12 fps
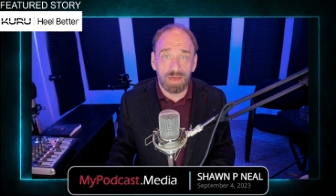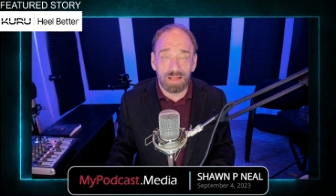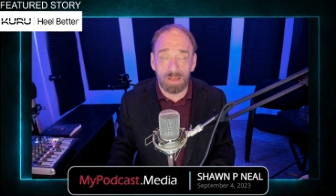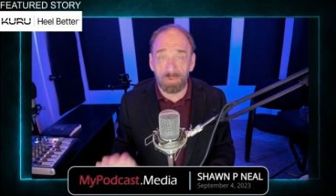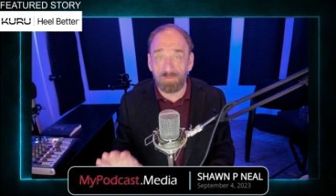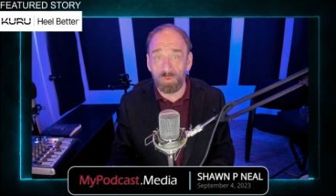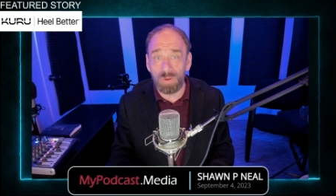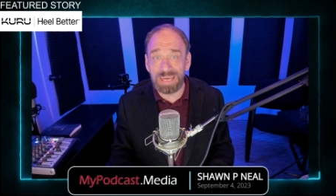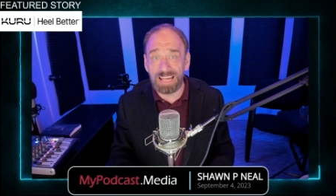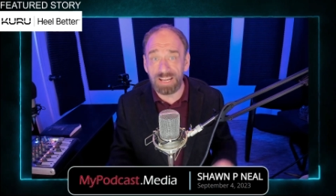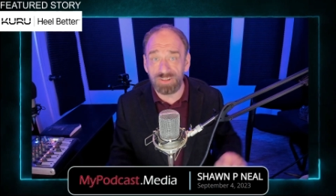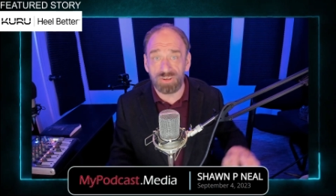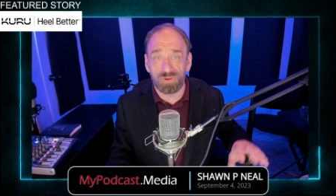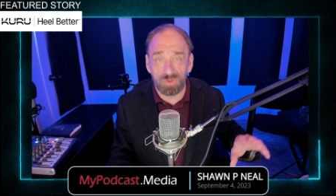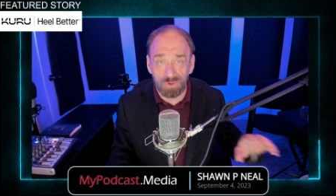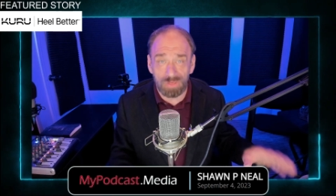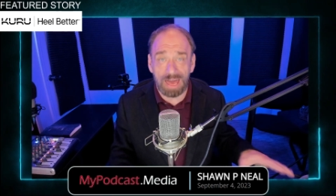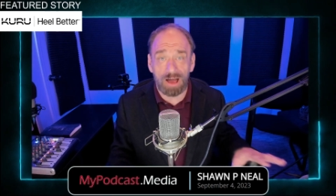Now, before we get into
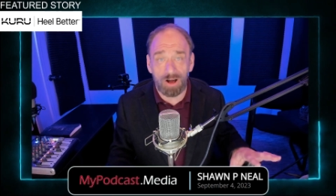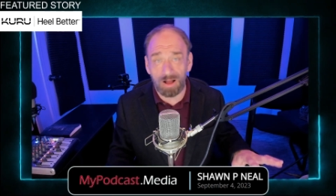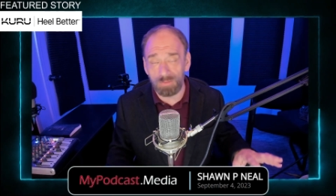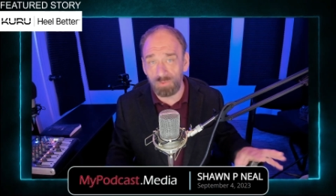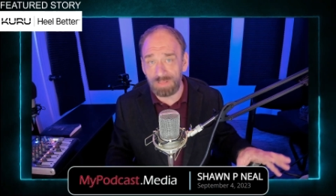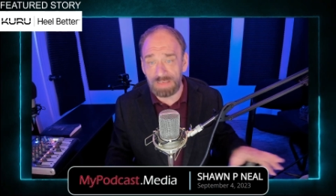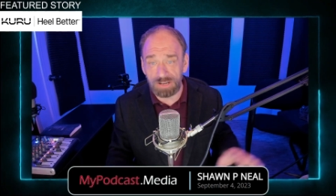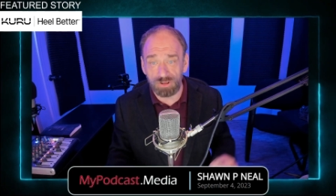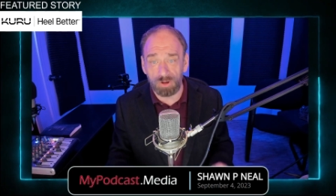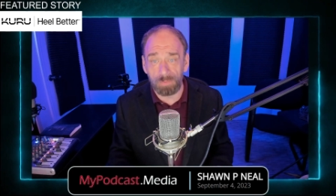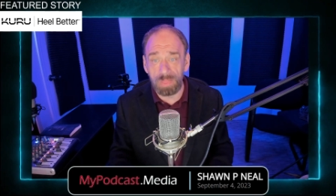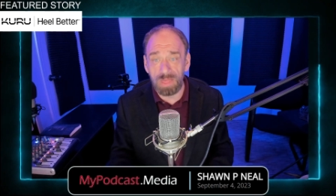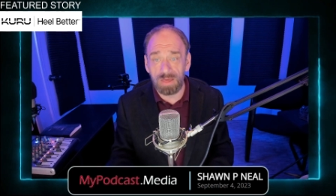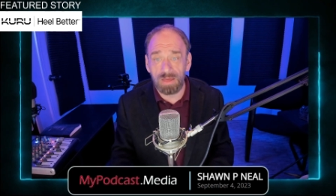who they are and what they do,